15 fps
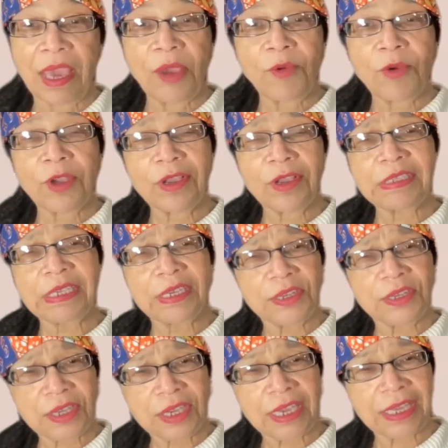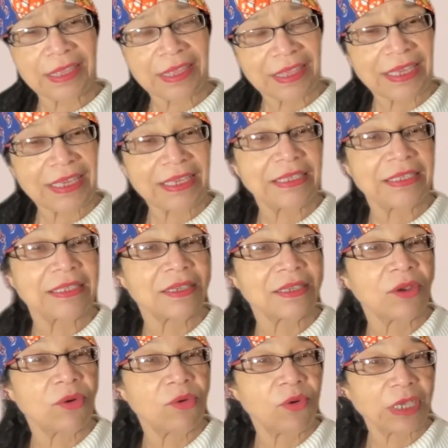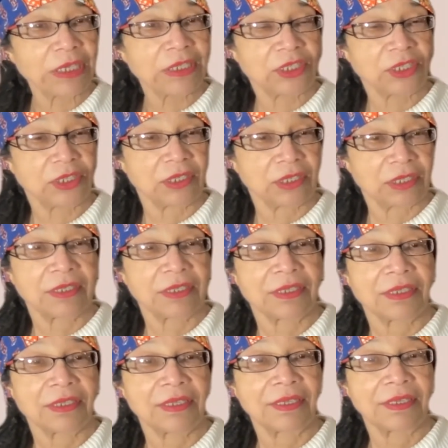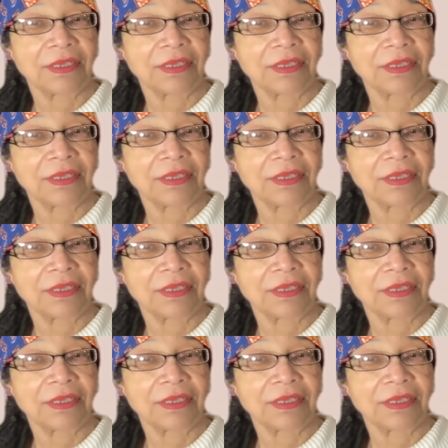And we're going to look at these questions.